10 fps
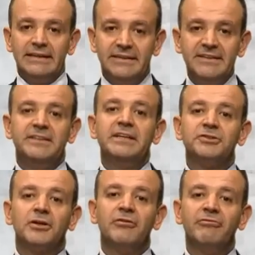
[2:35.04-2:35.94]
This
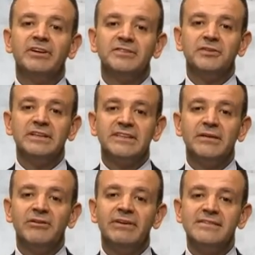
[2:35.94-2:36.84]
year's conference on
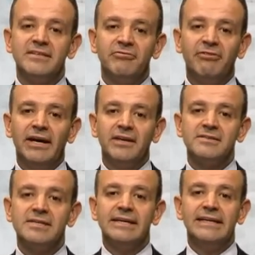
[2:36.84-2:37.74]
extreme events in
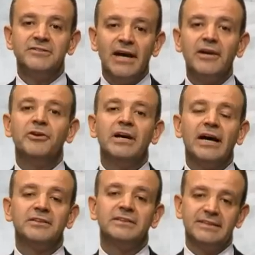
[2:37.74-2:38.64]
finance is highly
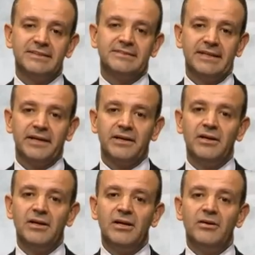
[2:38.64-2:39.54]
regarded as ESSEC
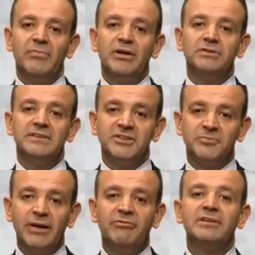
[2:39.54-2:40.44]
because it is
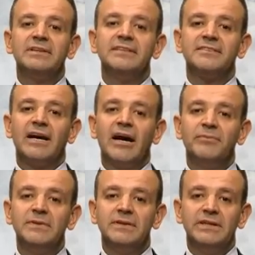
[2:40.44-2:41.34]
perfectly
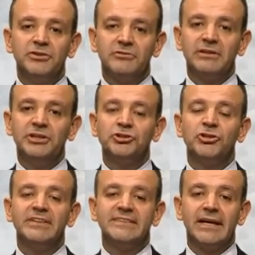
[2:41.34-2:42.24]
inscribed in the tradition
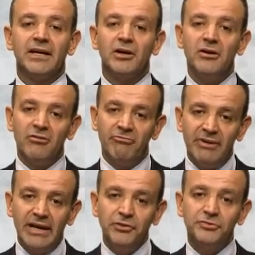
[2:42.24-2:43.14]
of ESSEC
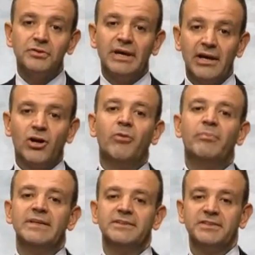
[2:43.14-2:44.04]
values and
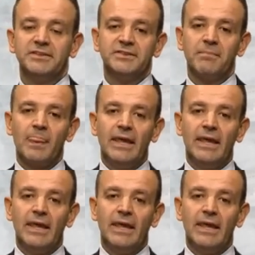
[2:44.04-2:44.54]
competencies.